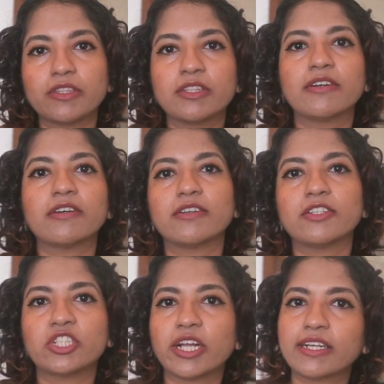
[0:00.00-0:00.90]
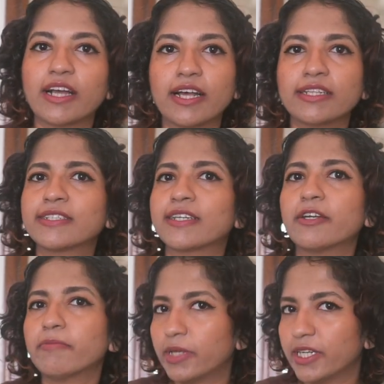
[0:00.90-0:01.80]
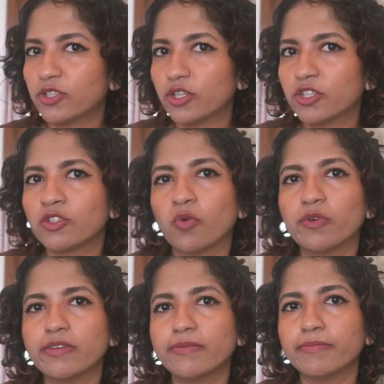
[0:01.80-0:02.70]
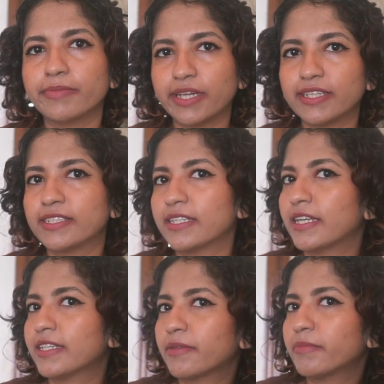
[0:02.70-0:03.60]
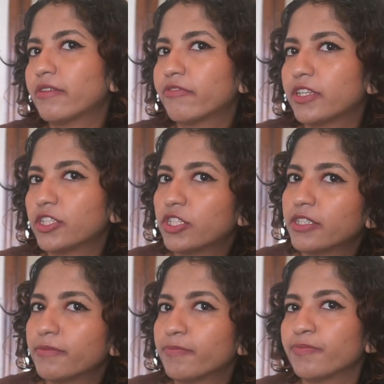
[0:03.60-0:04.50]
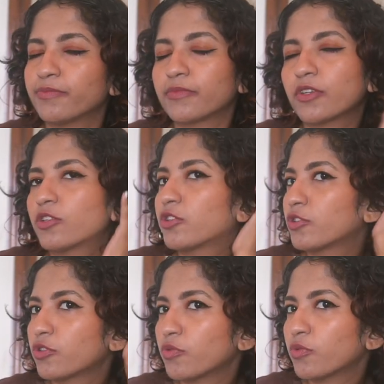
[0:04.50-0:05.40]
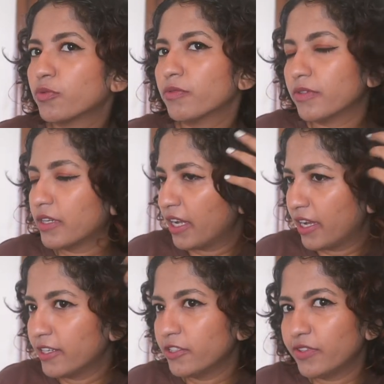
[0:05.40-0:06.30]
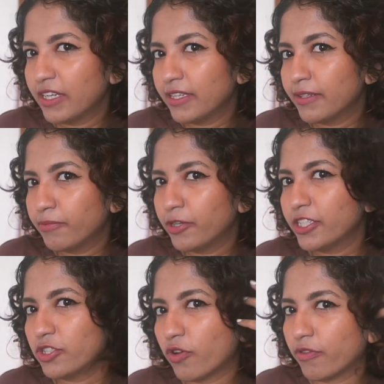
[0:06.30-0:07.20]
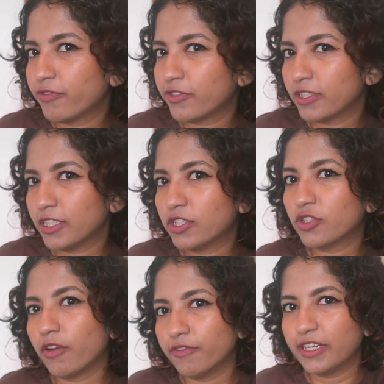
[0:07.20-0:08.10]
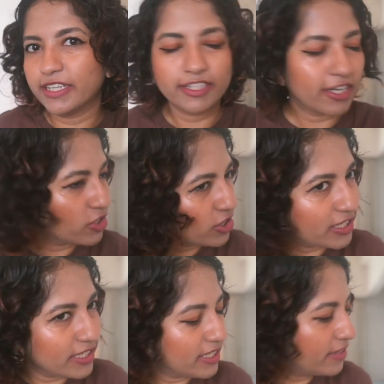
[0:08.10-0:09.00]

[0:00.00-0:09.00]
The gel cast kind of breaks on its own, but I still get some definition. So the hair is feeling pretty soft. It's not feeling crunchy.